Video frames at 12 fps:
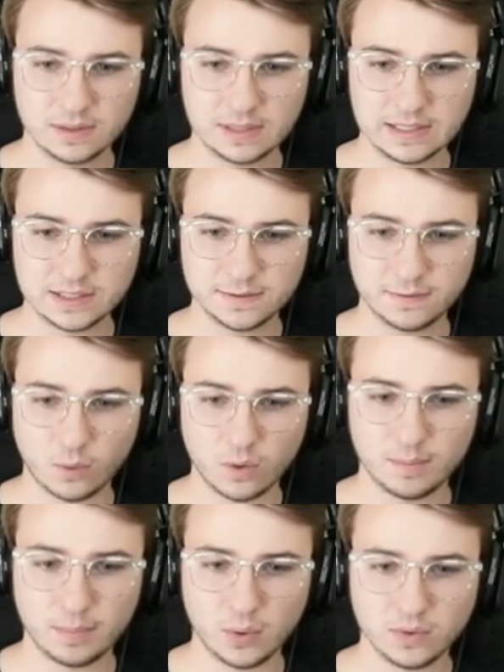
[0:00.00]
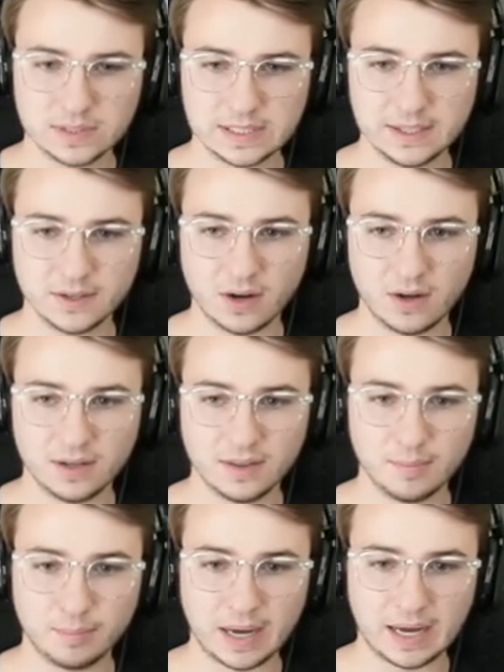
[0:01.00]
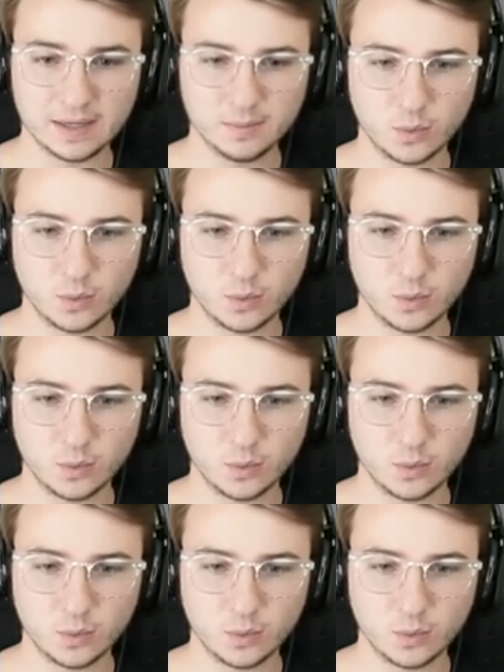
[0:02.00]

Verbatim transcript: these four bolts here on the bottom.